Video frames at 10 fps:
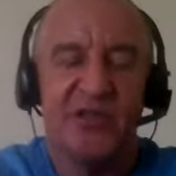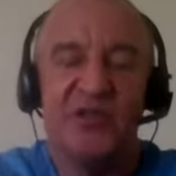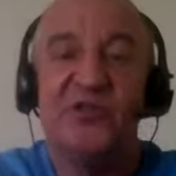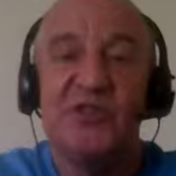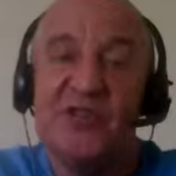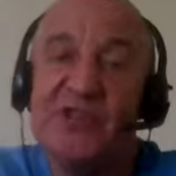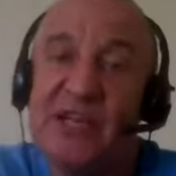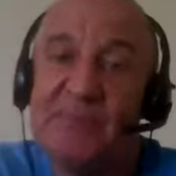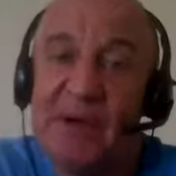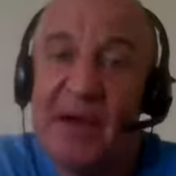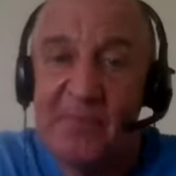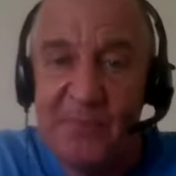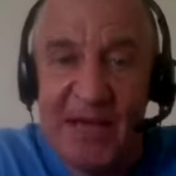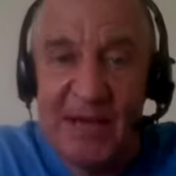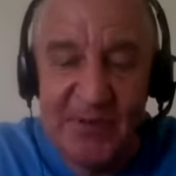using cheap
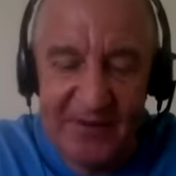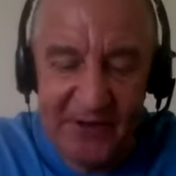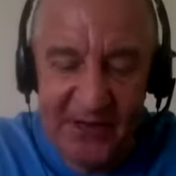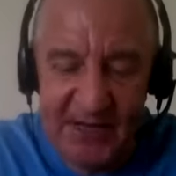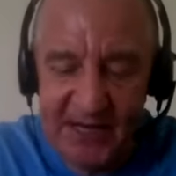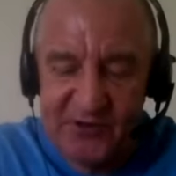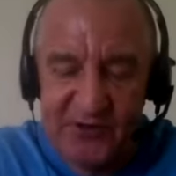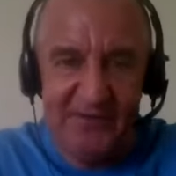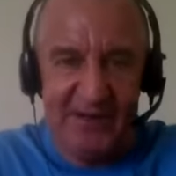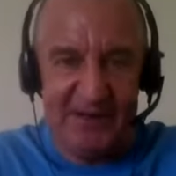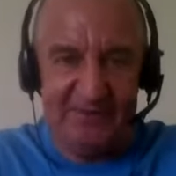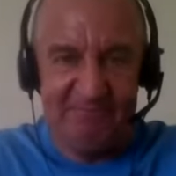PPV traffic.